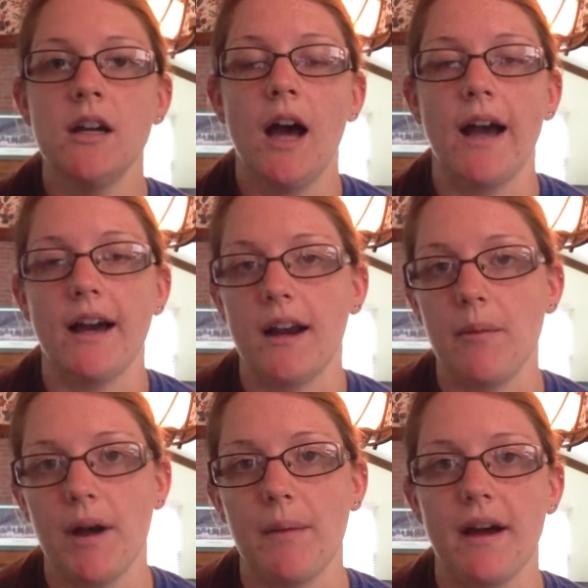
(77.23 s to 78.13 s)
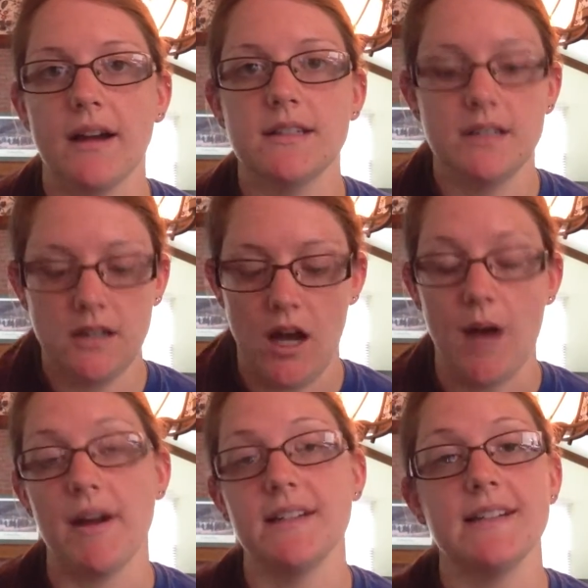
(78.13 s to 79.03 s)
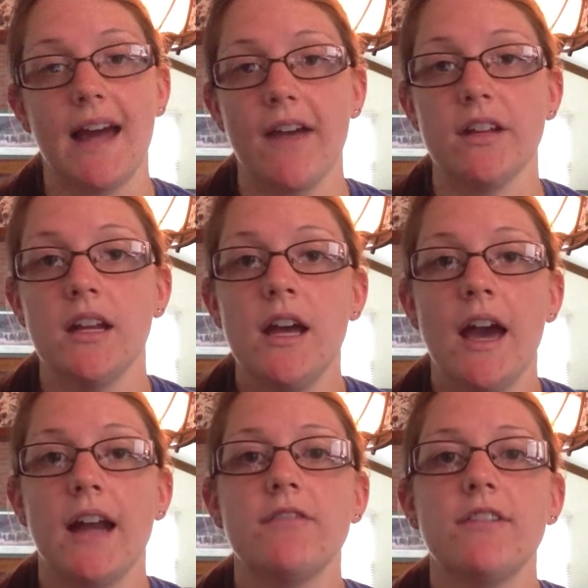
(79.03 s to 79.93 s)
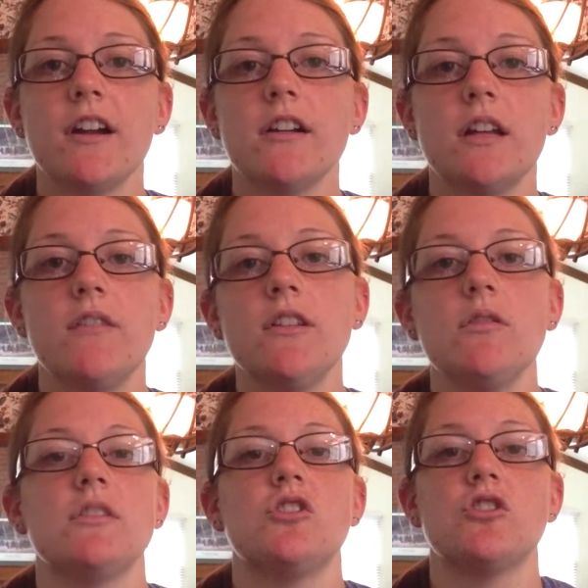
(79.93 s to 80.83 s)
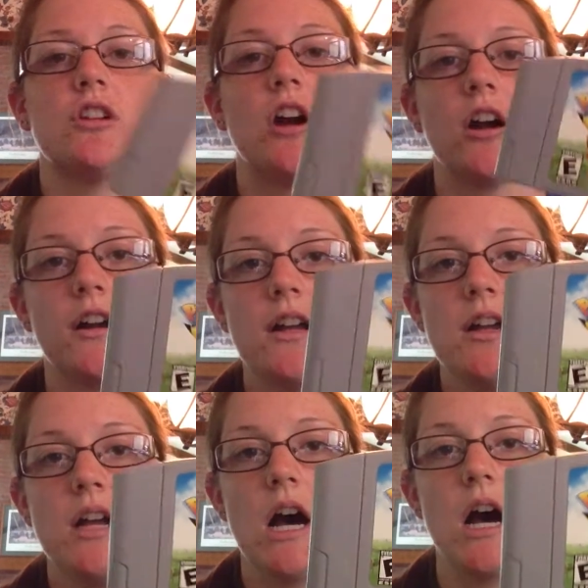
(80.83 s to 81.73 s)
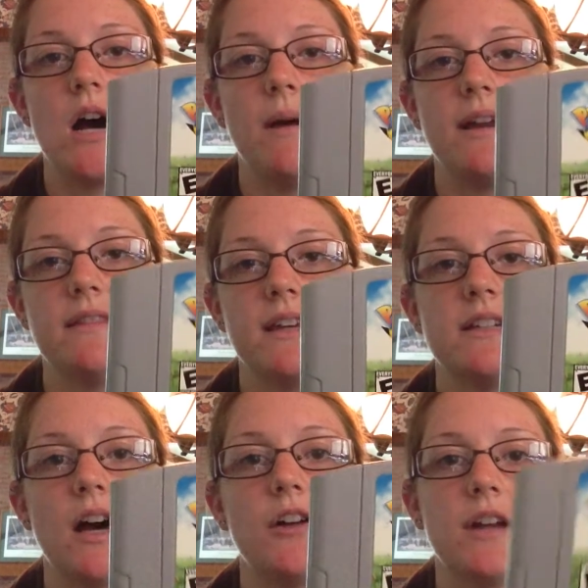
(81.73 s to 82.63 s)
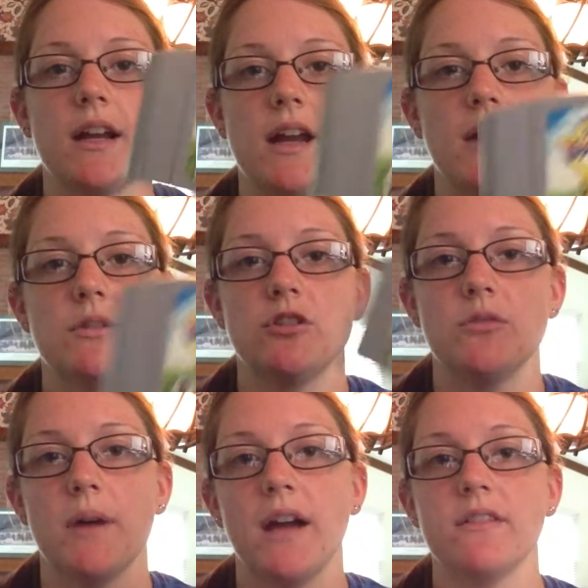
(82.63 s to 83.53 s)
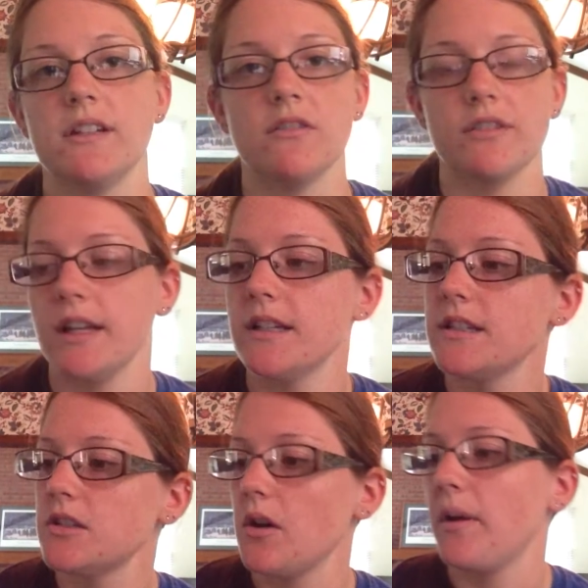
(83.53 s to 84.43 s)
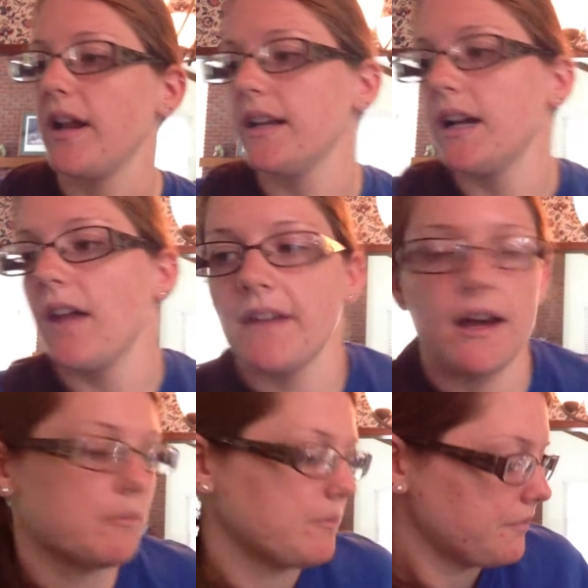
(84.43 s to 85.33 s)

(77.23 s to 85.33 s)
I got it at buybacks. I didn't have it, and I figured even though it's just the cart, I didn't think $1.99 was too bad of a deal for this, so I went ahead and got that.